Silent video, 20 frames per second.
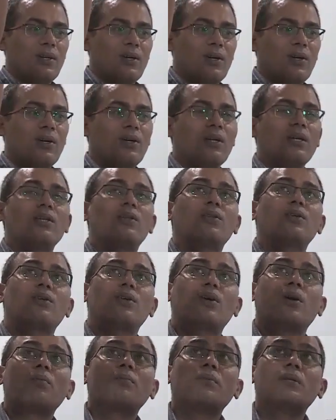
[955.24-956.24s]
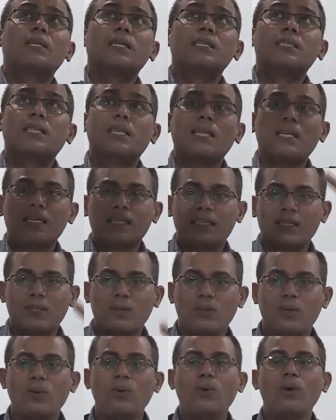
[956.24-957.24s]
on at the top, it has created
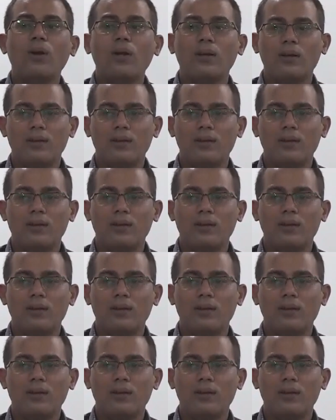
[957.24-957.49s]
a hole,